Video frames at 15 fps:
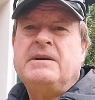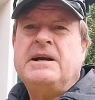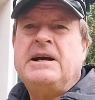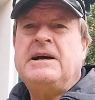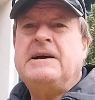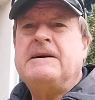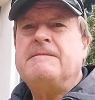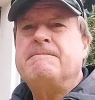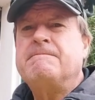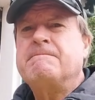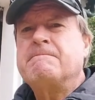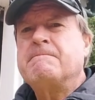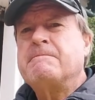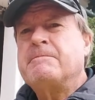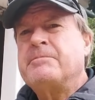
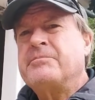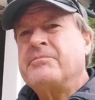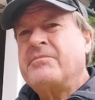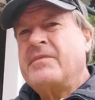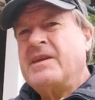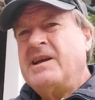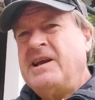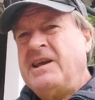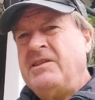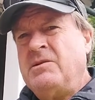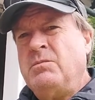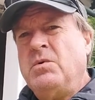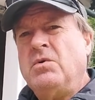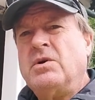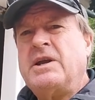and
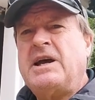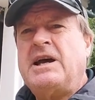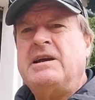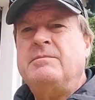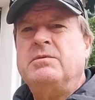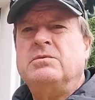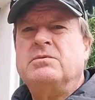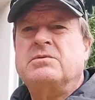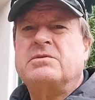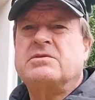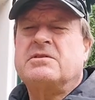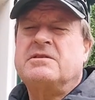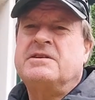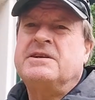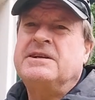the more
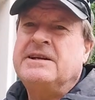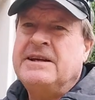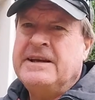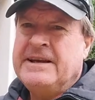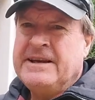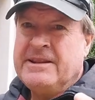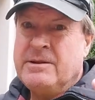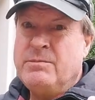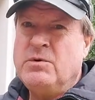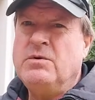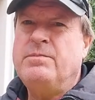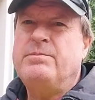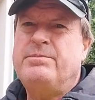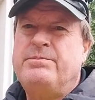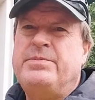cables, the
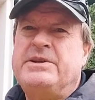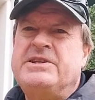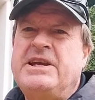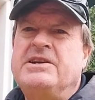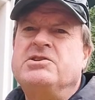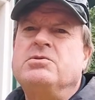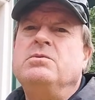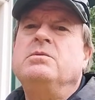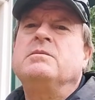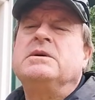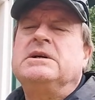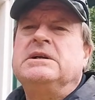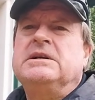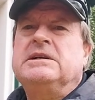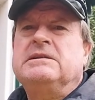more potential
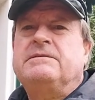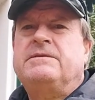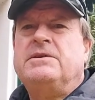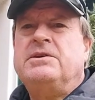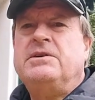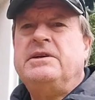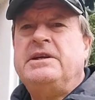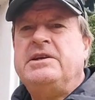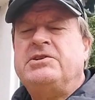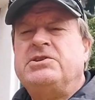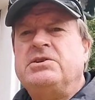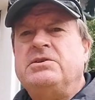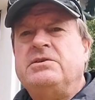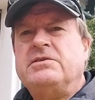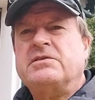for
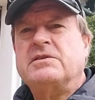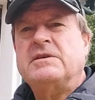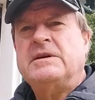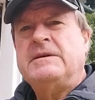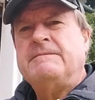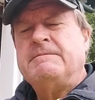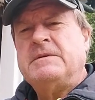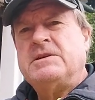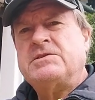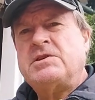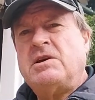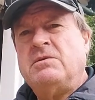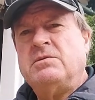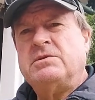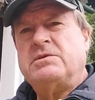issues.
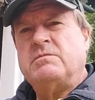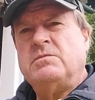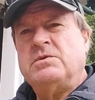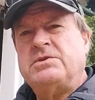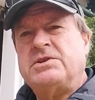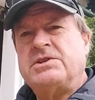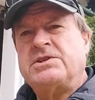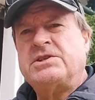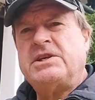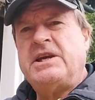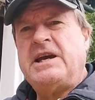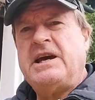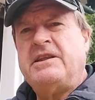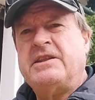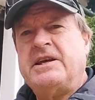So we'll just
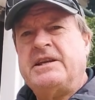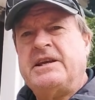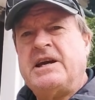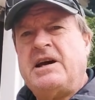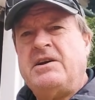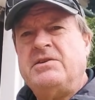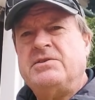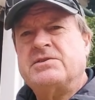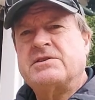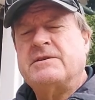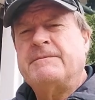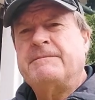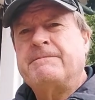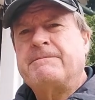see how that goes.